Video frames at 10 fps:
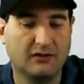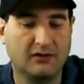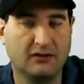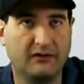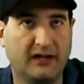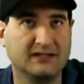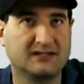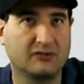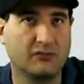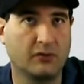
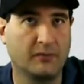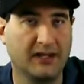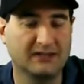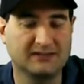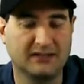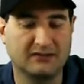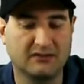nice and romantic.